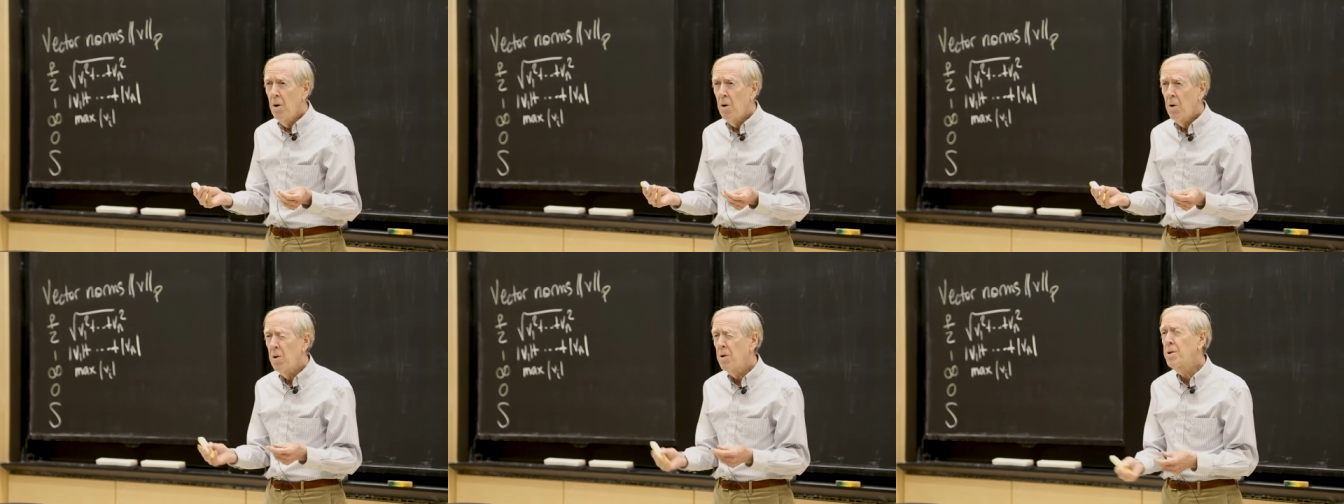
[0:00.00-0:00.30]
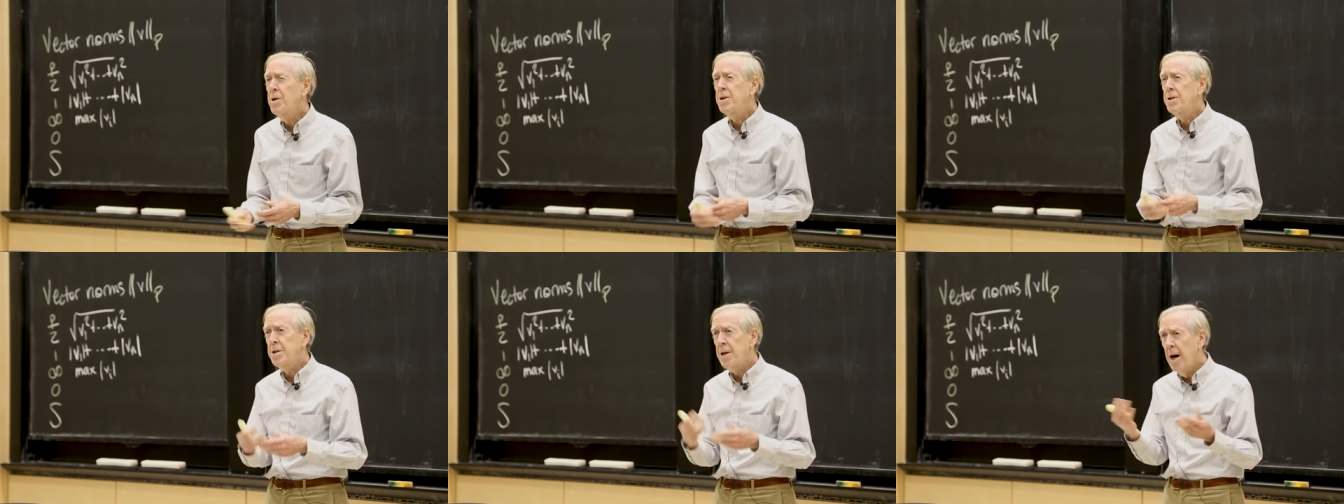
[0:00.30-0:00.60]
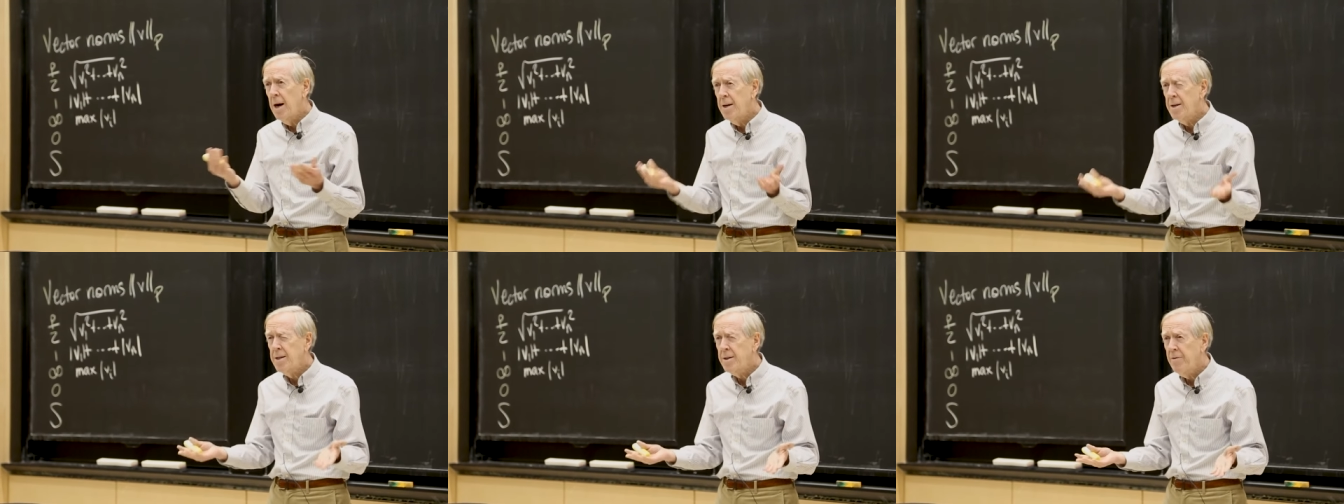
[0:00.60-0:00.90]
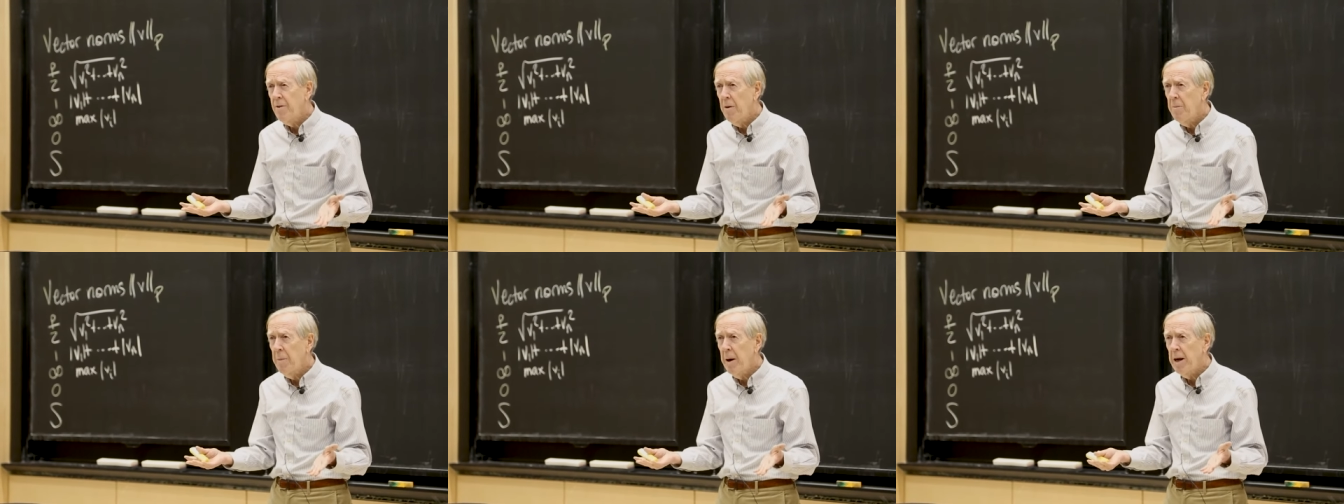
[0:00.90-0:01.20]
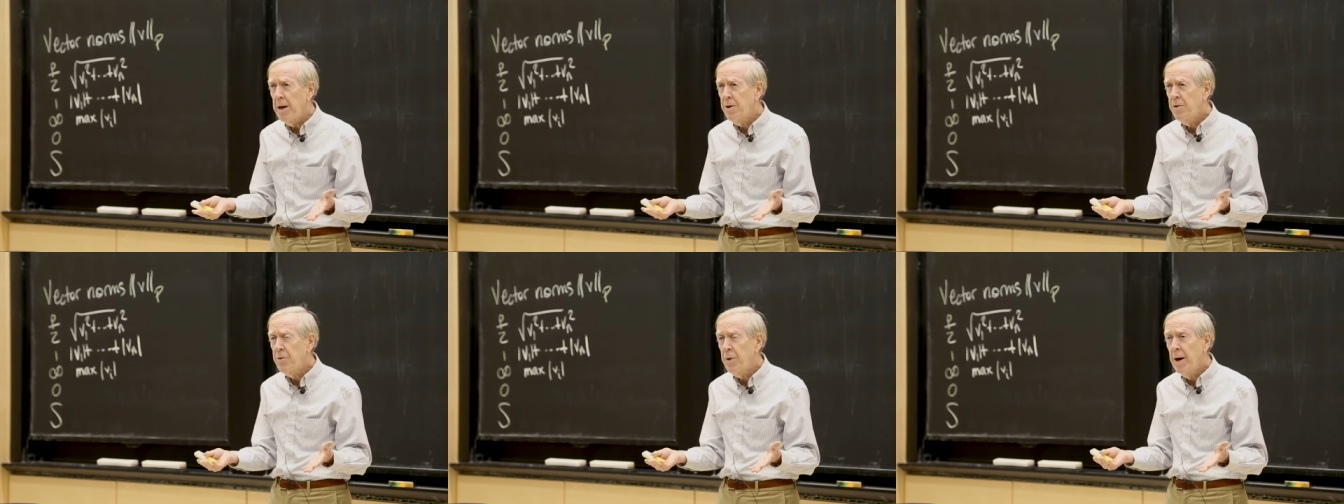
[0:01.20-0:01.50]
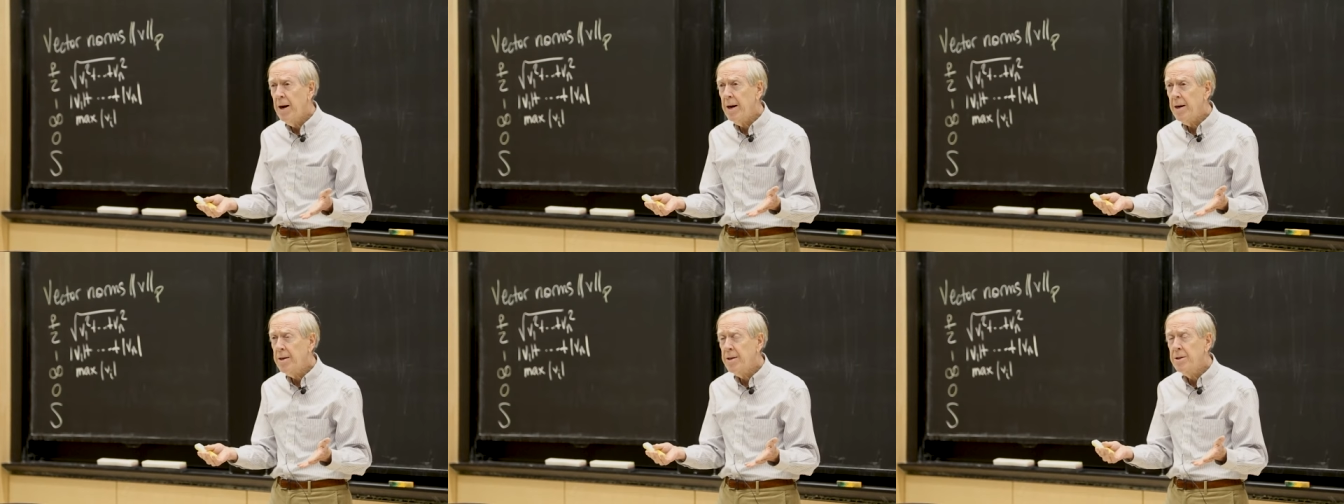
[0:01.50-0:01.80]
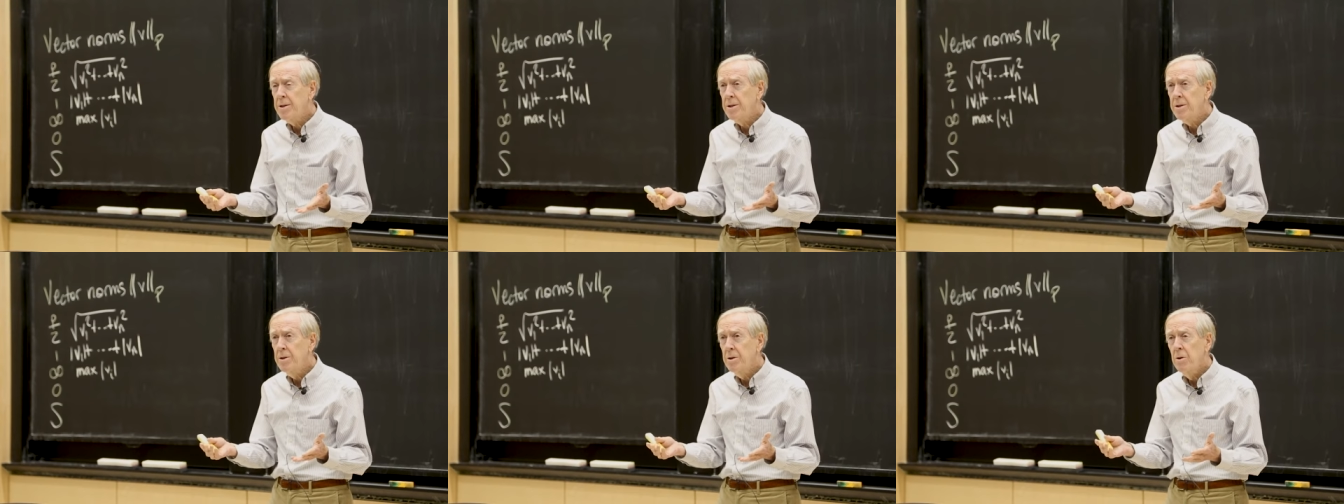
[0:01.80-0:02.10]
or the size of a
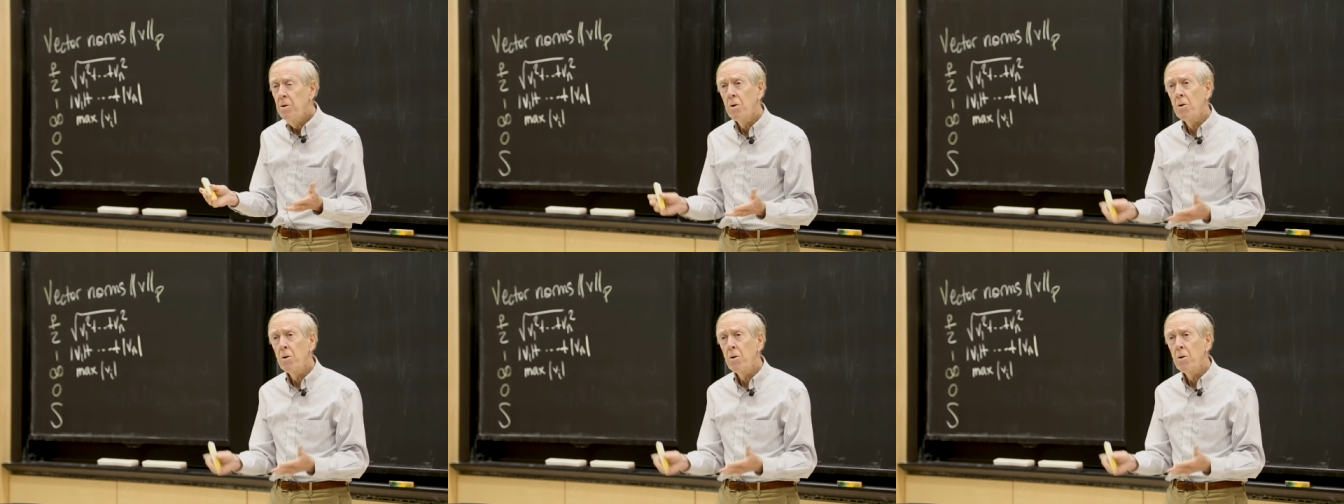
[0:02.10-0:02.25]
matrix,